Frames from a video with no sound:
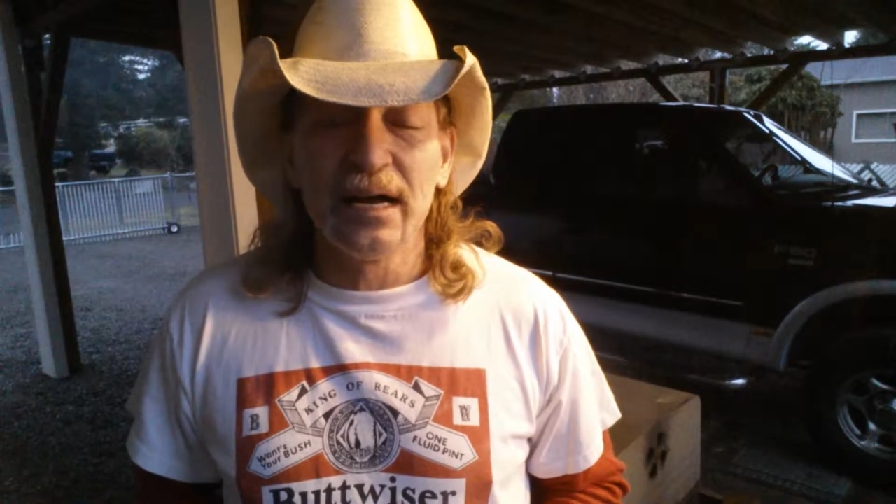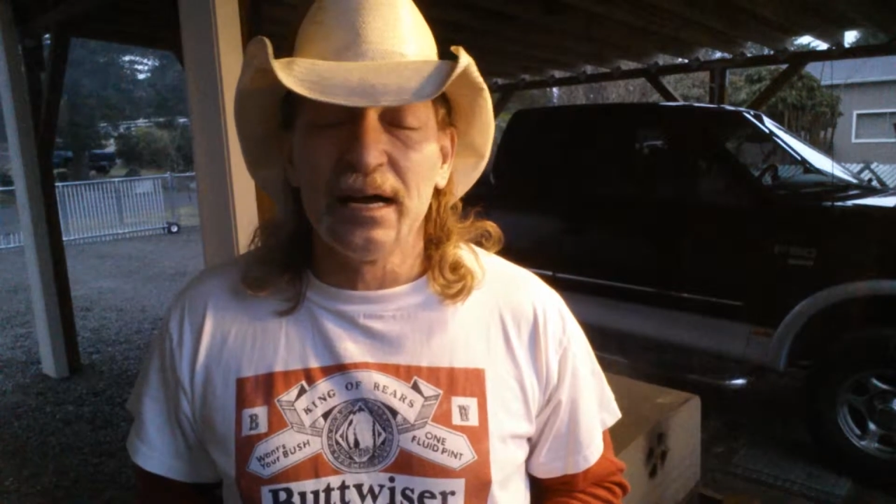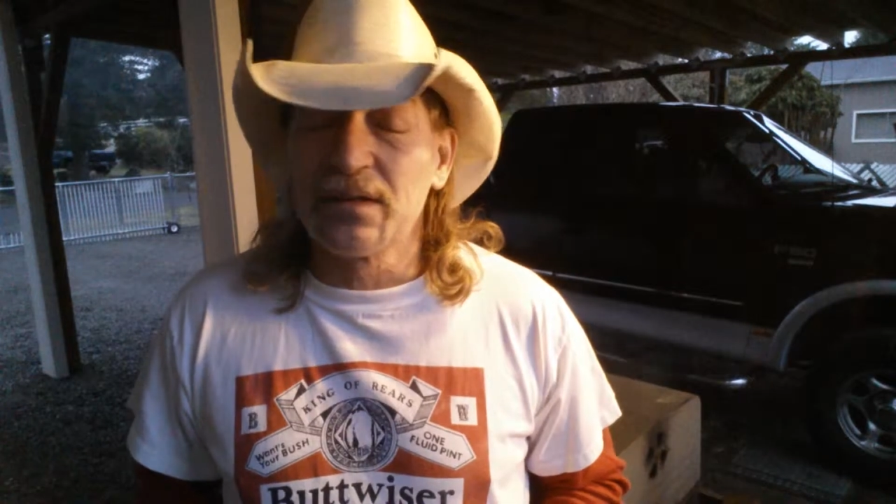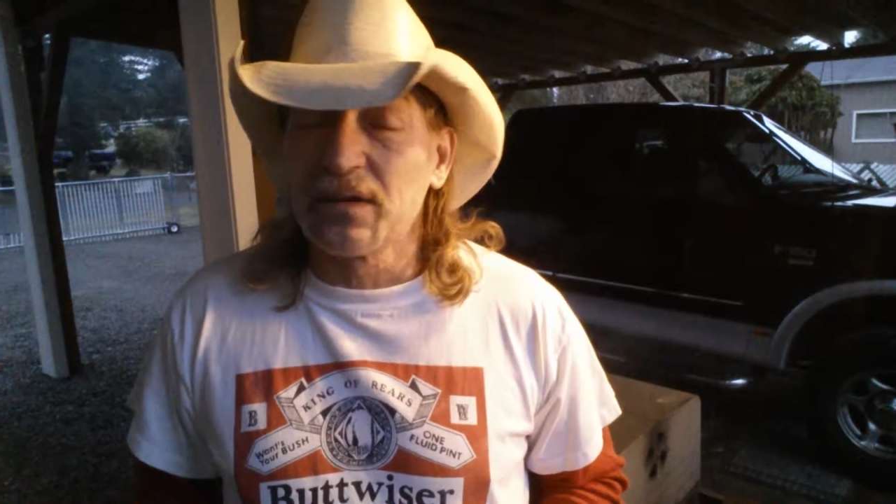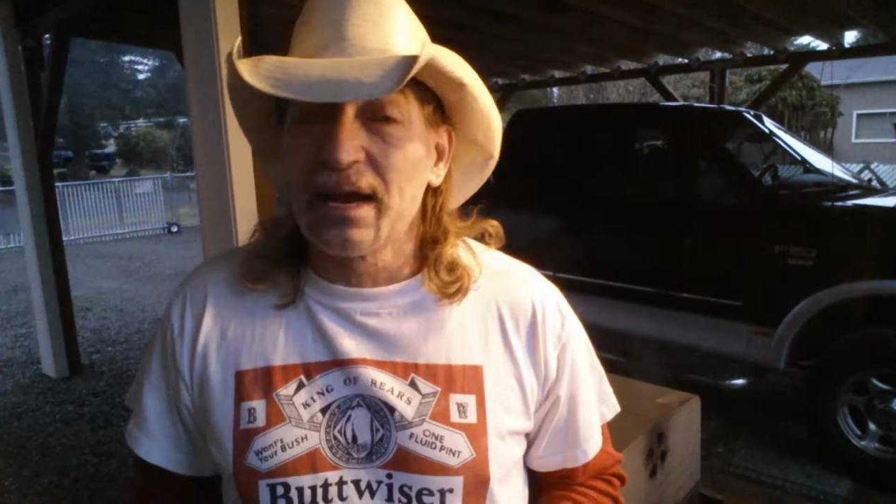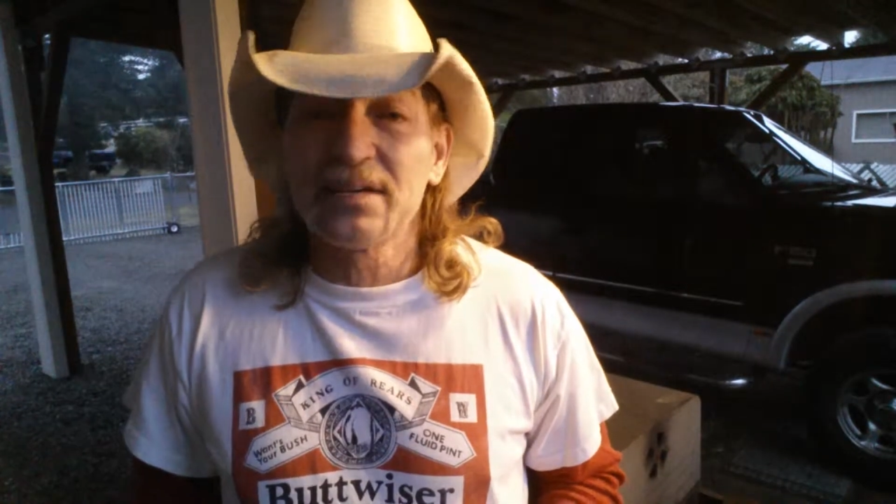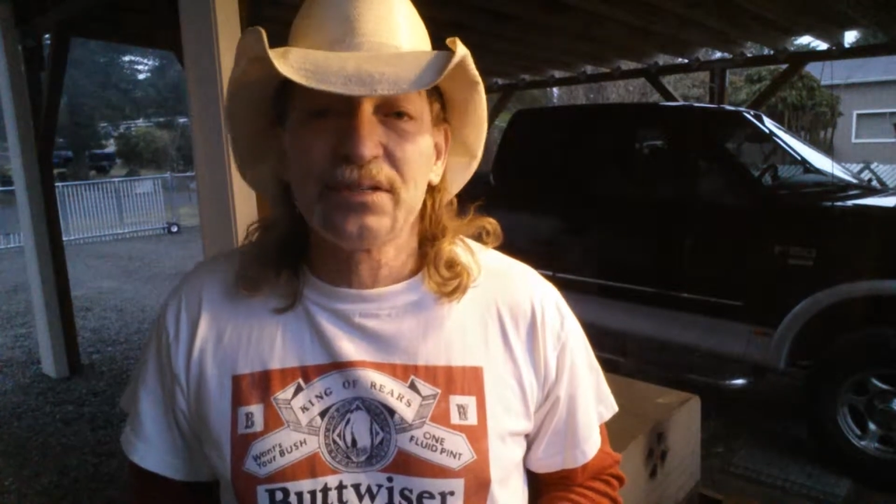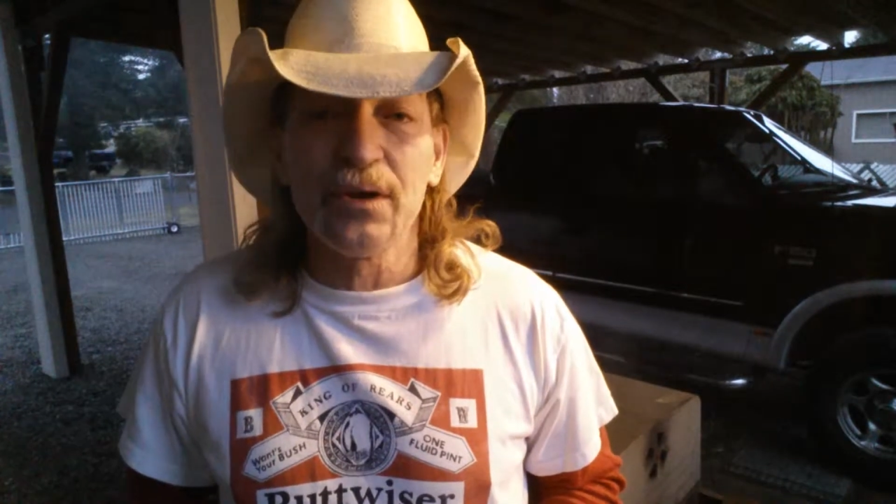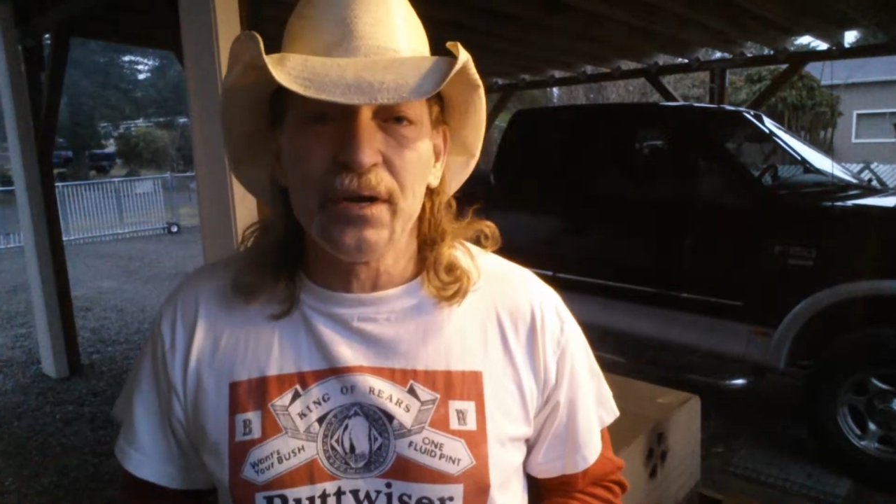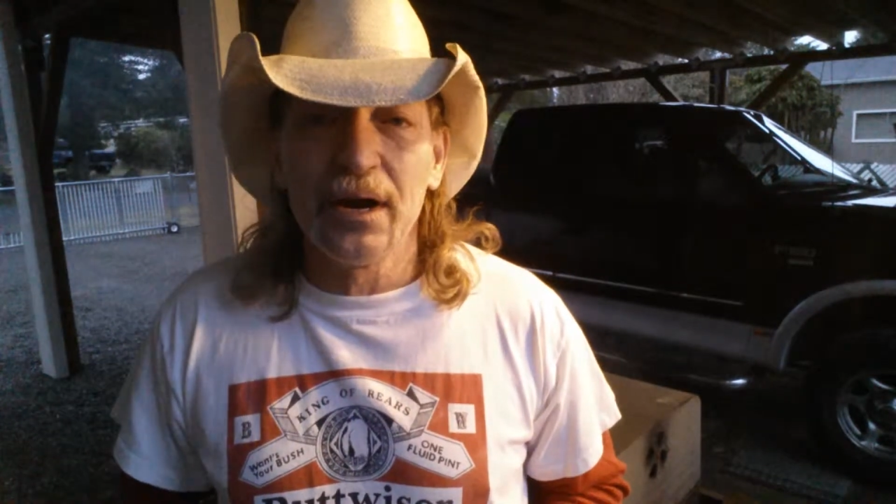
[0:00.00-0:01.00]
the last
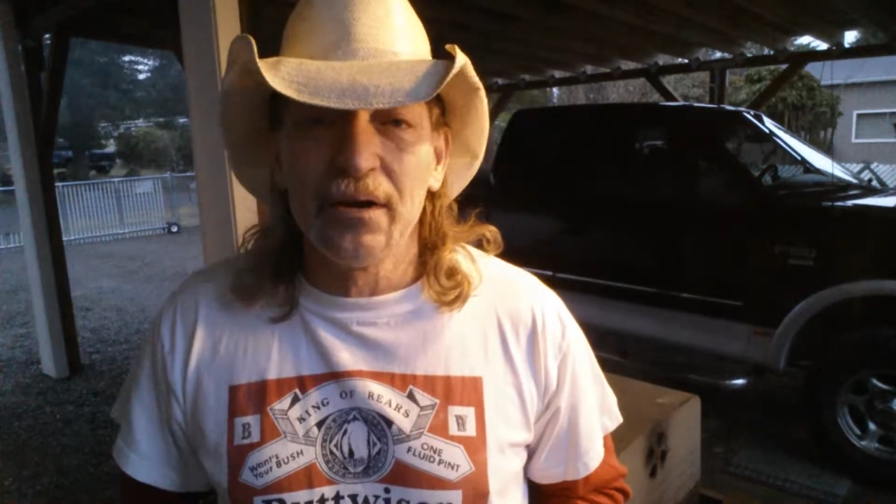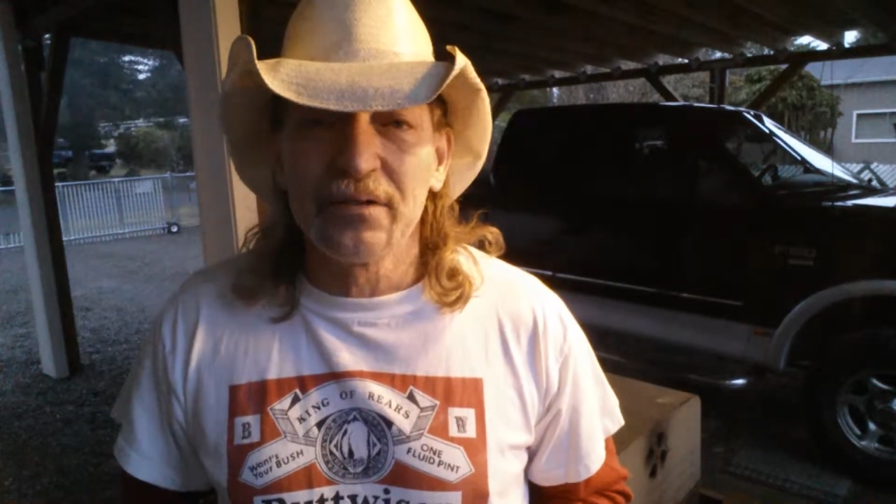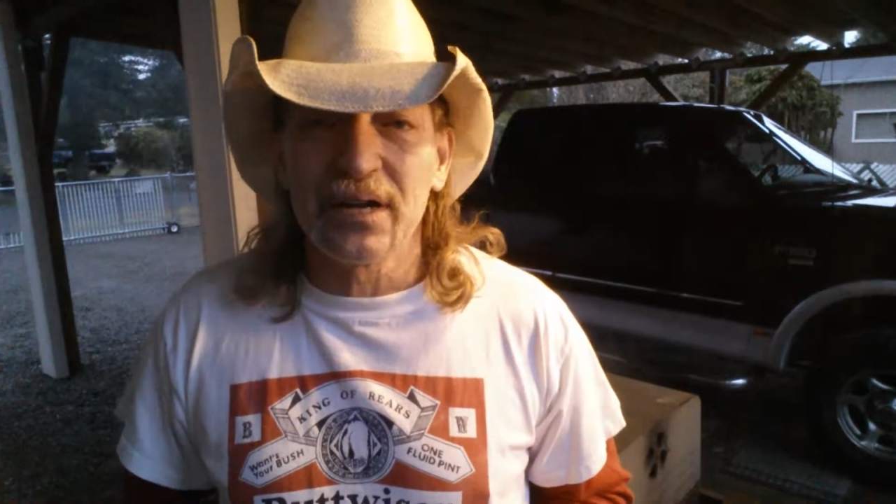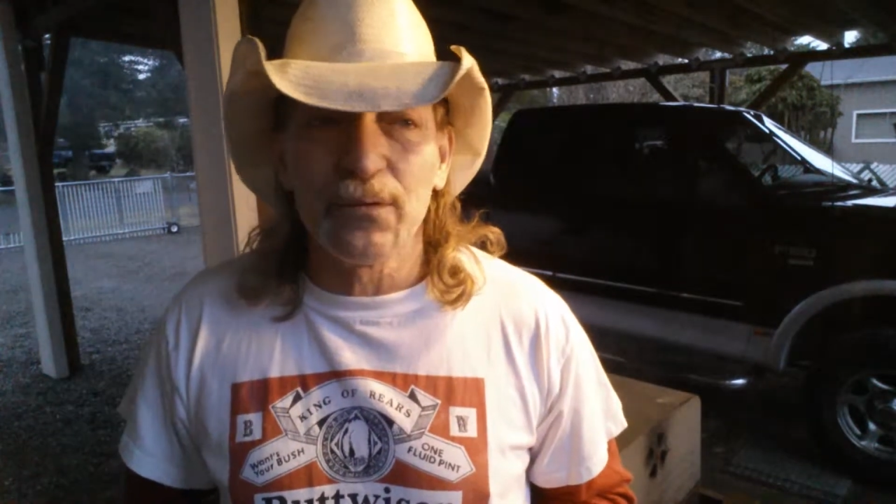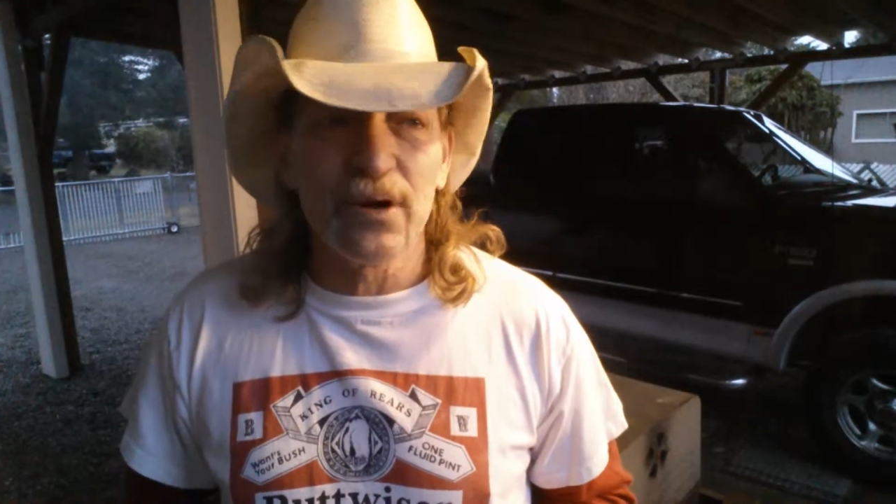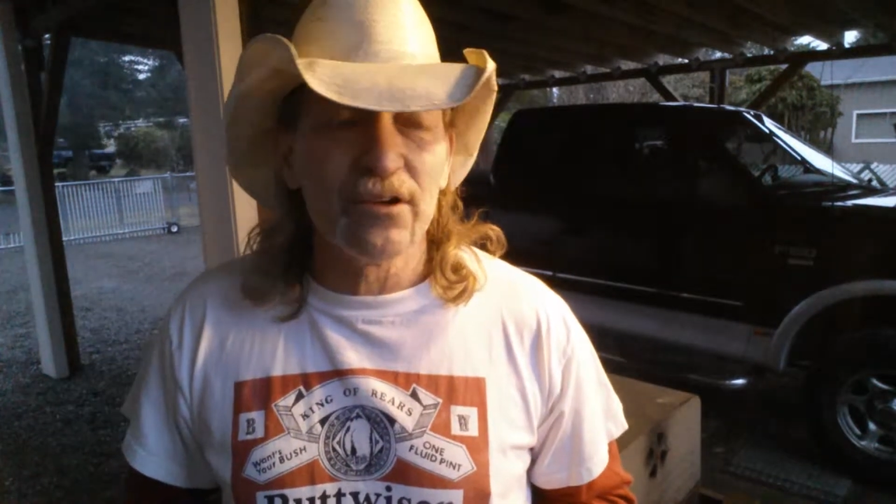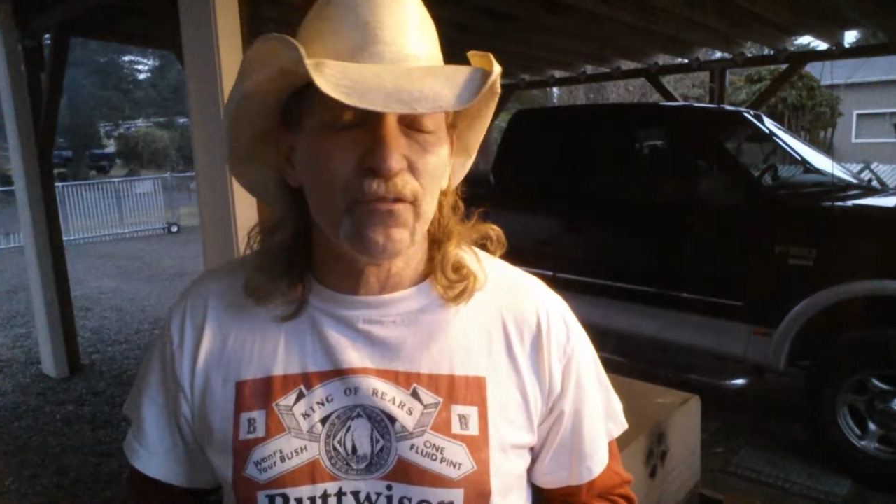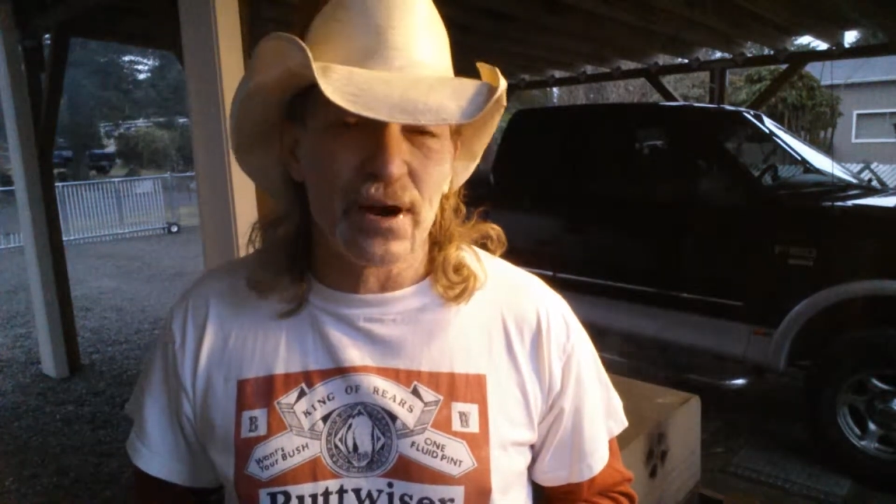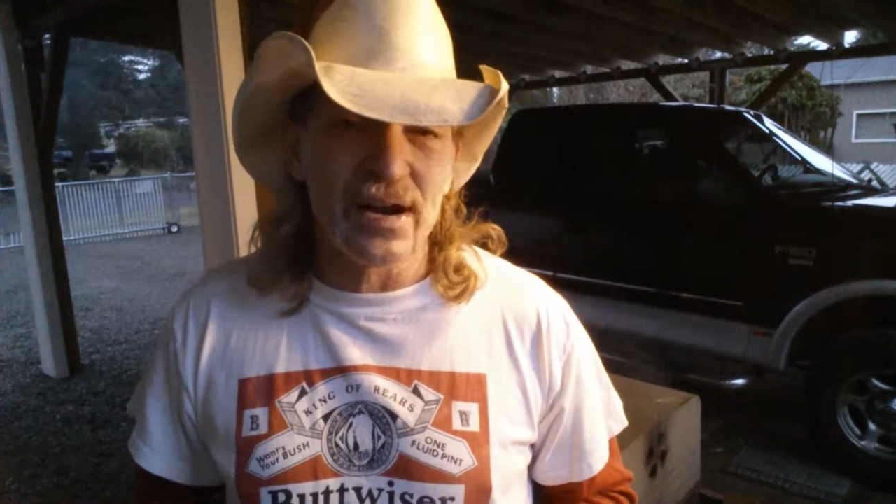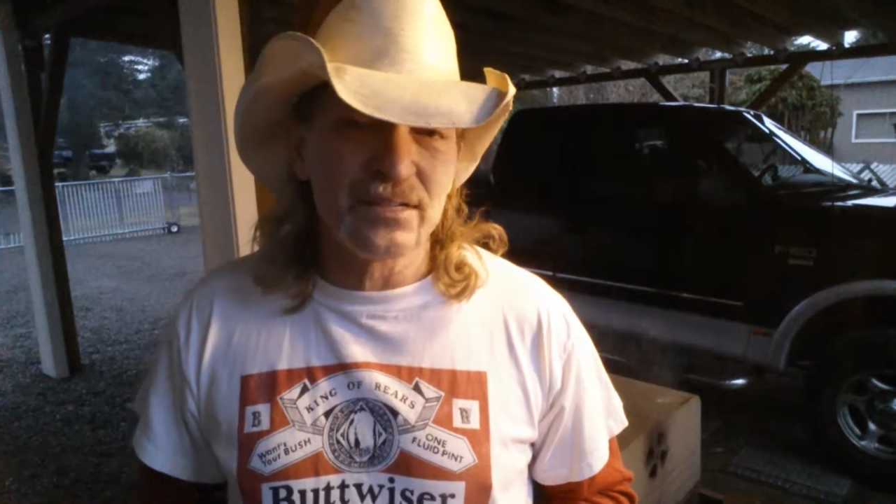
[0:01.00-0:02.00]
2 years, and we have
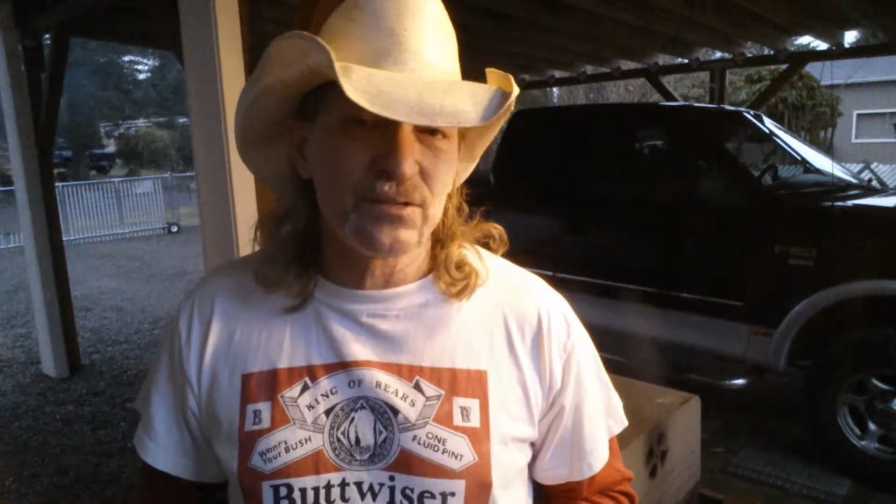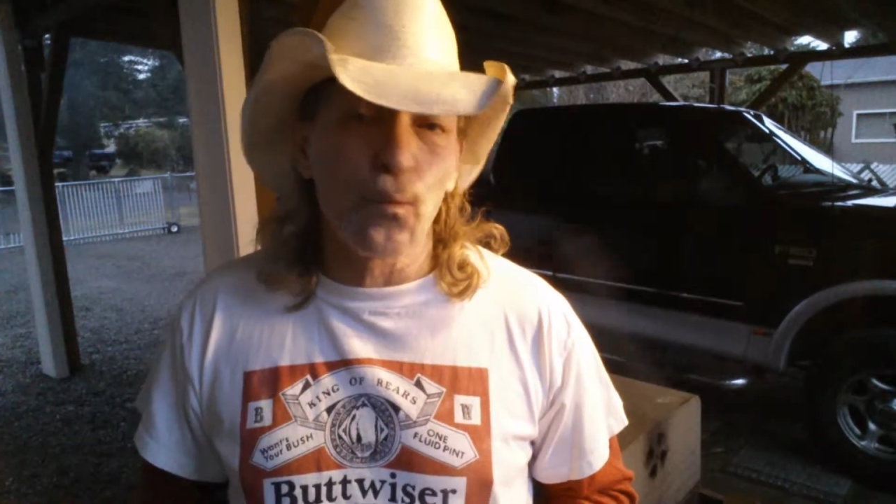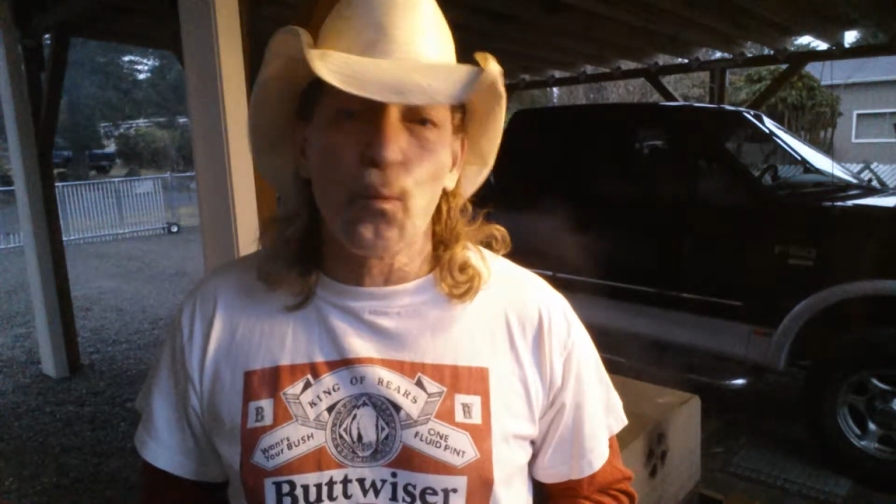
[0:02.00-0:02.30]
raised